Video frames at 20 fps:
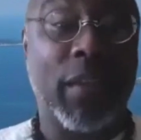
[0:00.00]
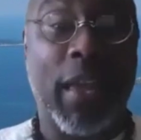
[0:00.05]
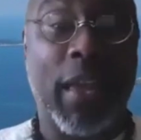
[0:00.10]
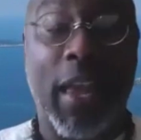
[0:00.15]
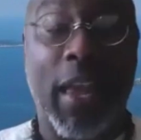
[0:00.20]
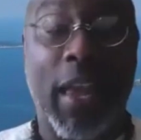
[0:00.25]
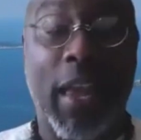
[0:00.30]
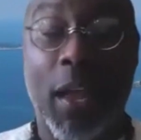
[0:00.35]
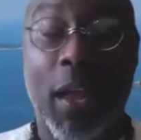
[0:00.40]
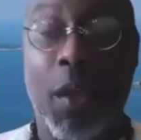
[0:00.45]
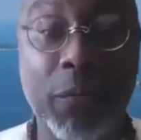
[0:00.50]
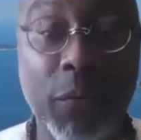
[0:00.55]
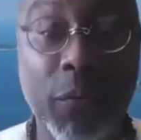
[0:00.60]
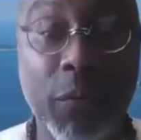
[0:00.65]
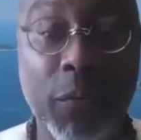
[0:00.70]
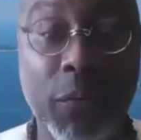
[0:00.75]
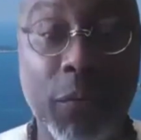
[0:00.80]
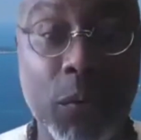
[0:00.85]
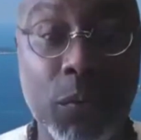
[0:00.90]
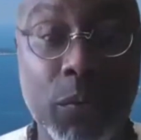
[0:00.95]
healthy
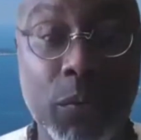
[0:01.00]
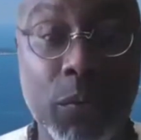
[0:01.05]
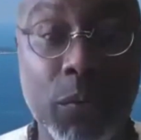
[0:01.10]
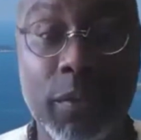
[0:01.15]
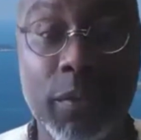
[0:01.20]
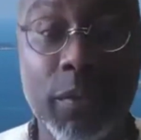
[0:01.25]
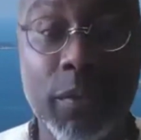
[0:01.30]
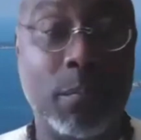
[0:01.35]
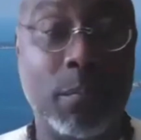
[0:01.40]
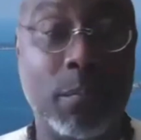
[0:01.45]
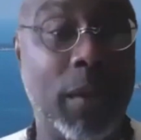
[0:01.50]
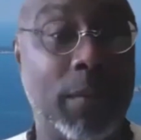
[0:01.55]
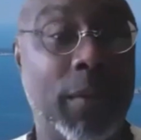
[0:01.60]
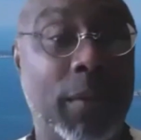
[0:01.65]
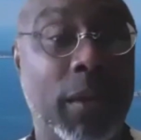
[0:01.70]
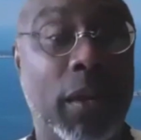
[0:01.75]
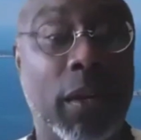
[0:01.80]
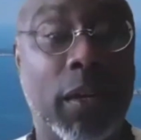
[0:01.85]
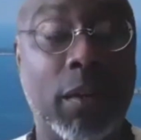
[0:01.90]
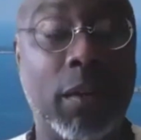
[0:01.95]
foods,
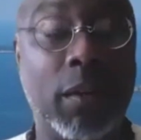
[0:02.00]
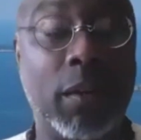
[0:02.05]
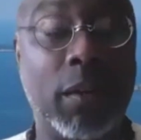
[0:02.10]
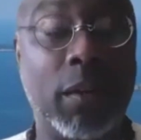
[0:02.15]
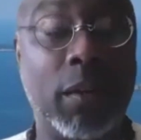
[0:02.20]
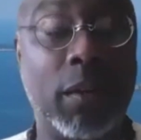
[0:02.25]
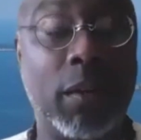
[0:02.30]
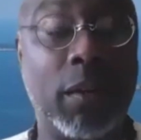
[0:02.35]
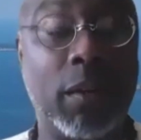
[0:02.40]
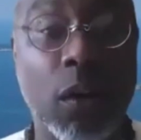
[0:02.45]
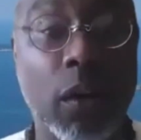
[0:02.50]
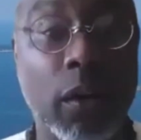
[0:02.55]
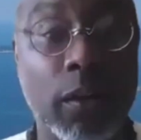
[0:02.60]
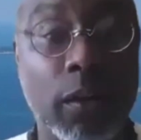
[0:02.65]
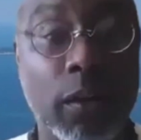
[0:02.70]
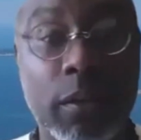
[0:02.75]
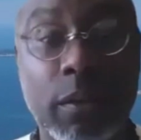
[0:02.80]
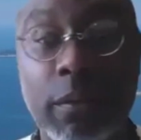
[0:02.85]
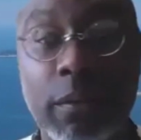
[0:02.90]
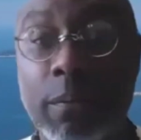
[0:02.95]
maybe a community
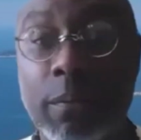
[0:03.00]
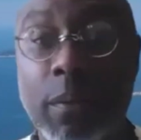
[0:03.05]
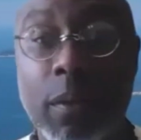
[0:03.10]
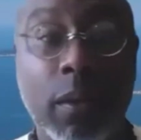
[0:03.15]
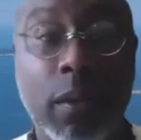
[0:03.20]
garden,